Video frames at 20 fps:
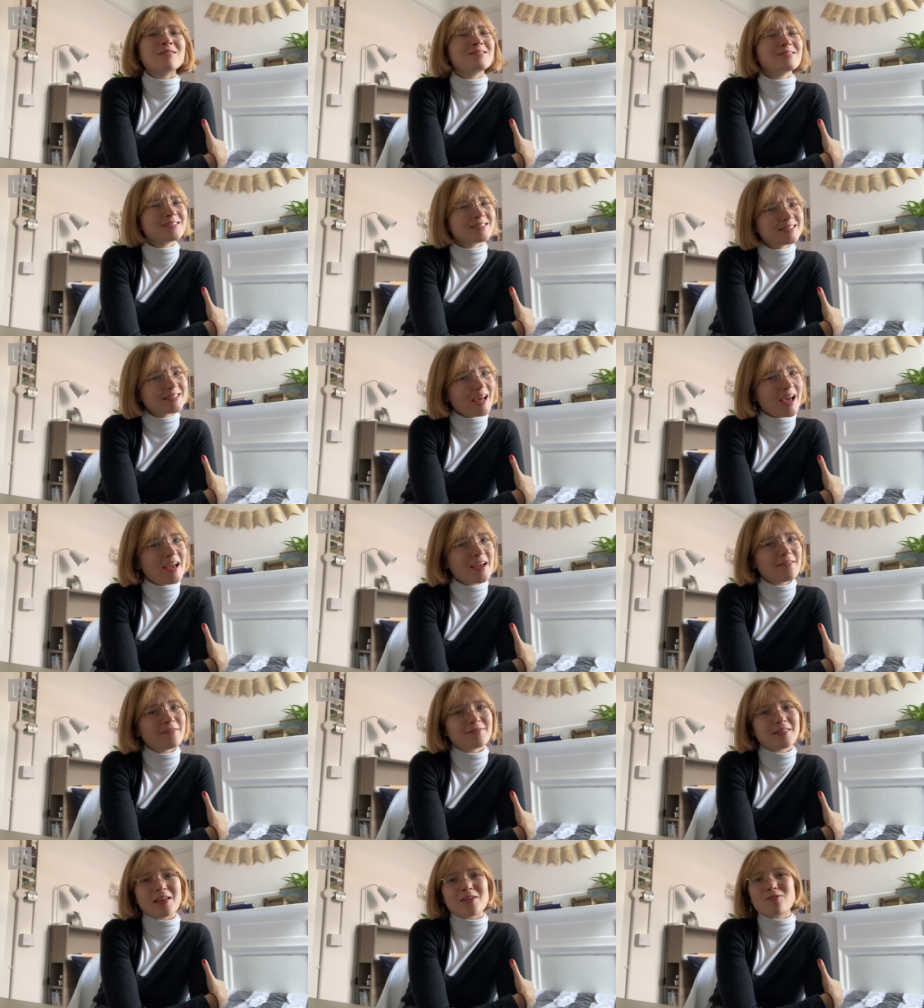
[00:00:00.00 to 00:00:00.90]

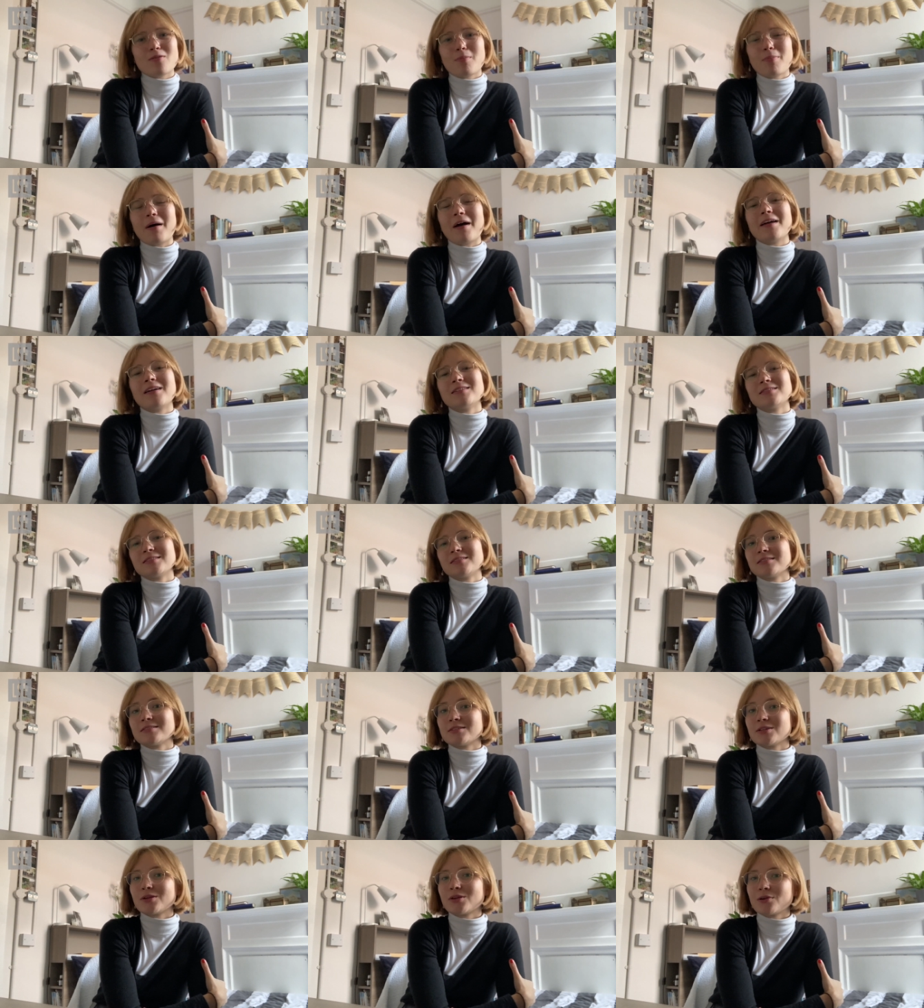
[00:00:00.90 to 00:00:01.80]
safe that your bike is in a
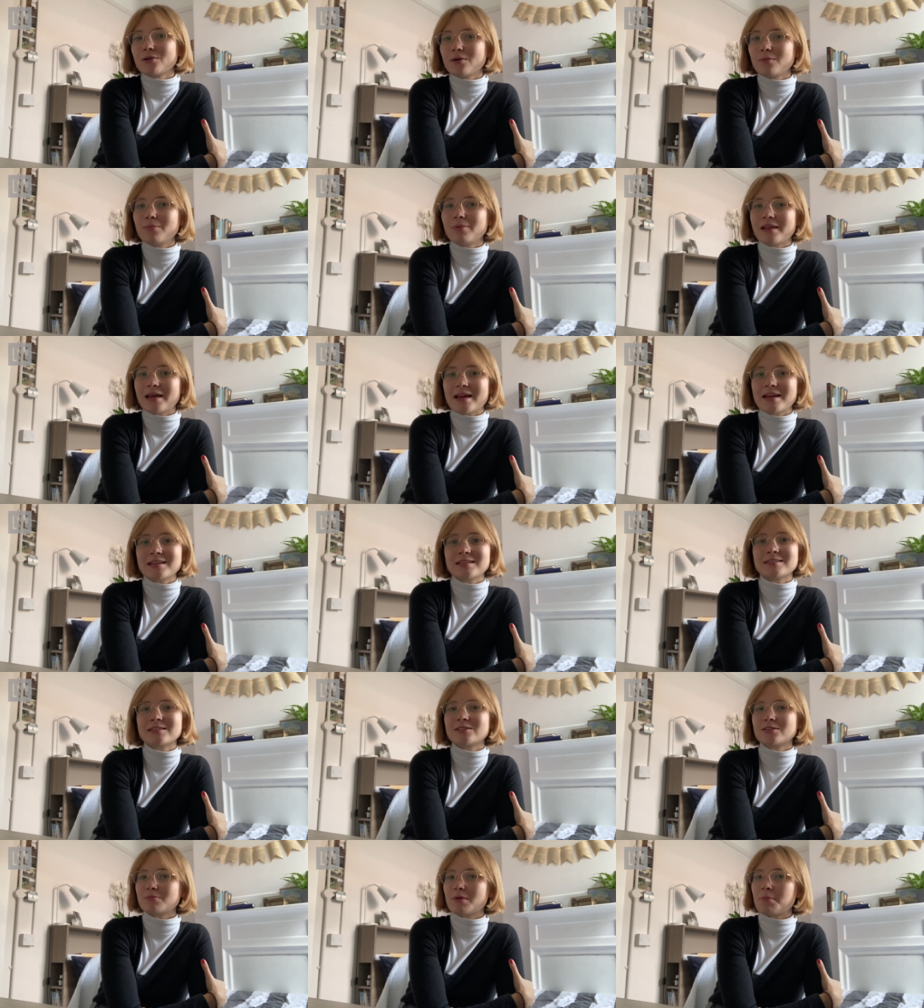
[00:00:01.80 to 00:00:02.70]
secure place
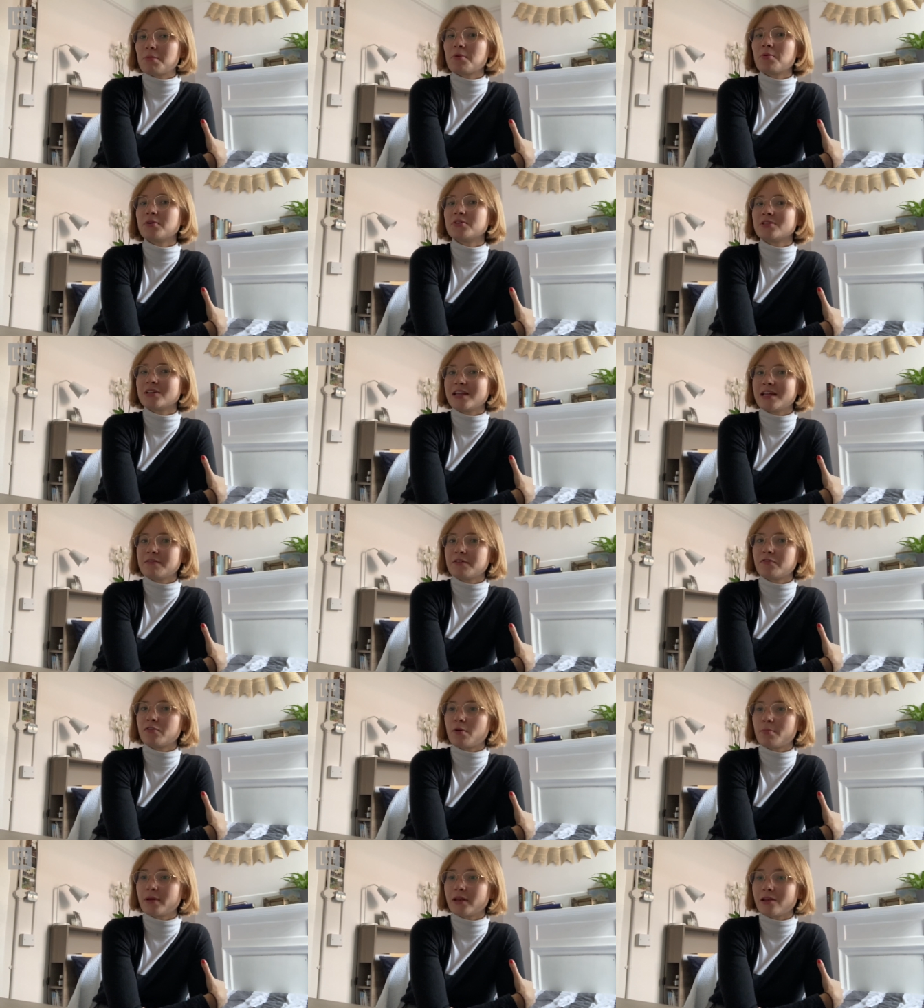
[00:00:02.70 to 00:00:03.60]
and you maybe want to leave it
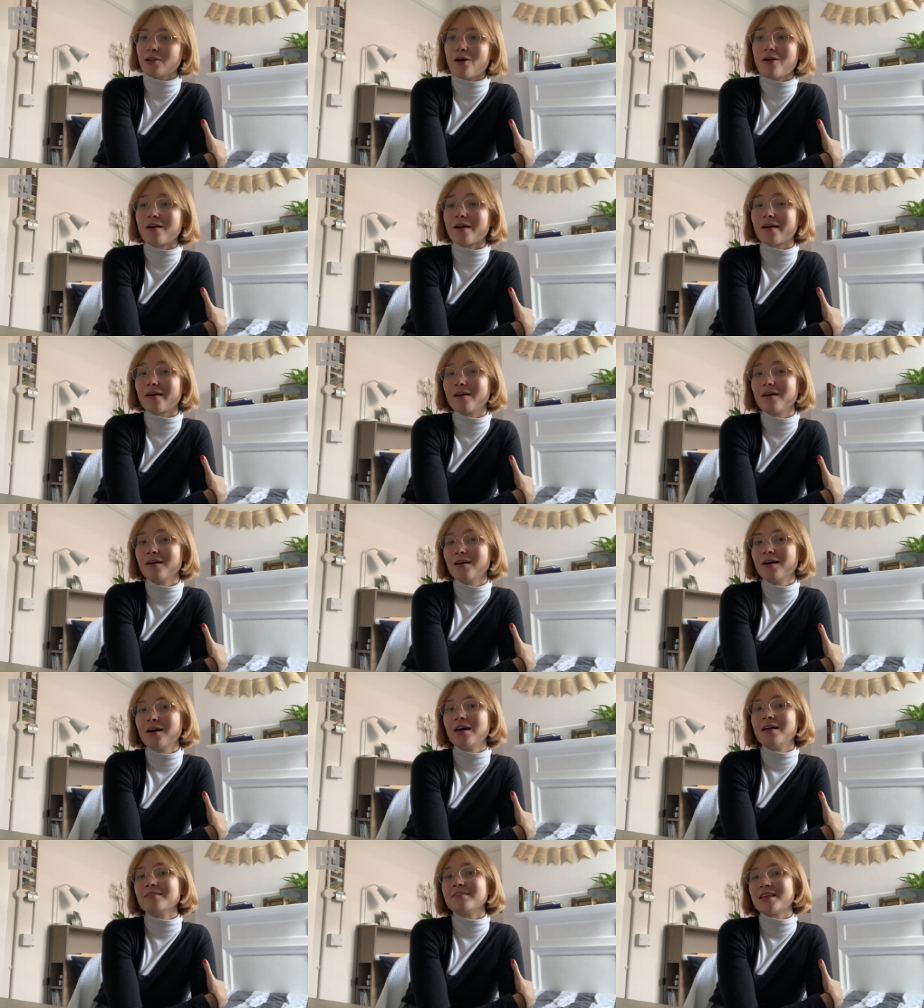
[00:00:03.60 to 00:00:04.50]
for a bit longer,
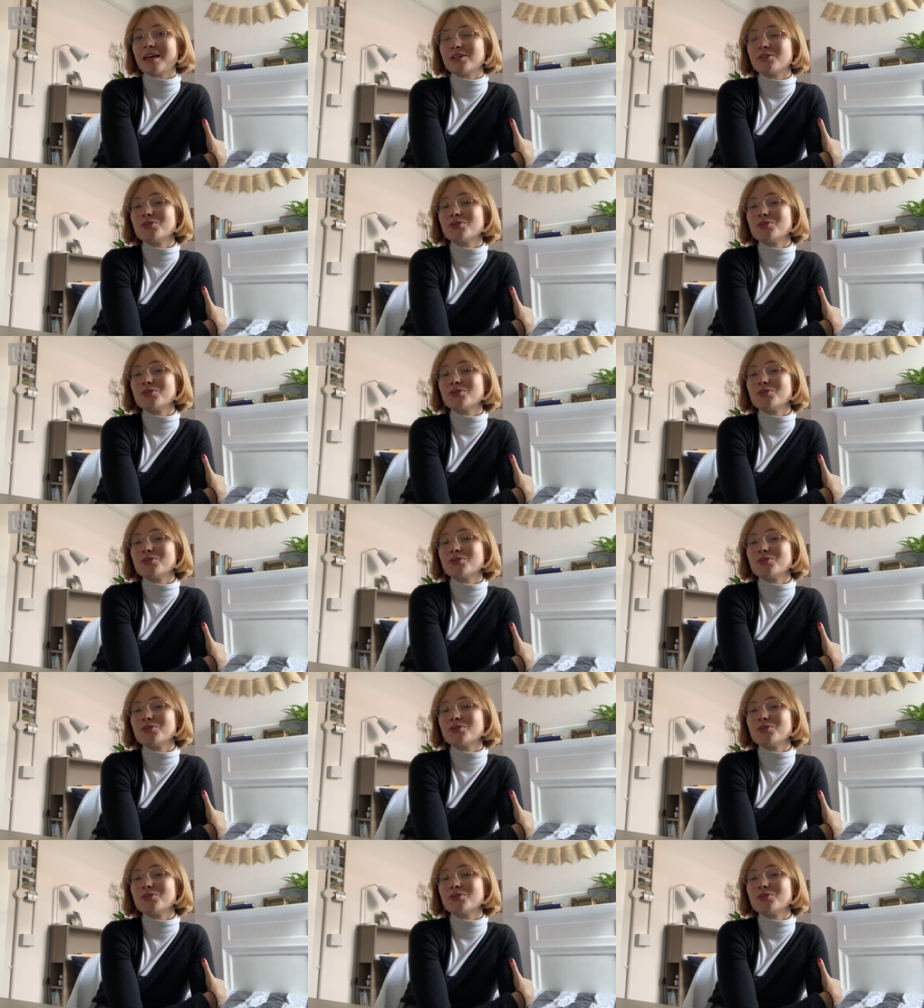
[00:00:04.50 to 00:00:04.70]
there are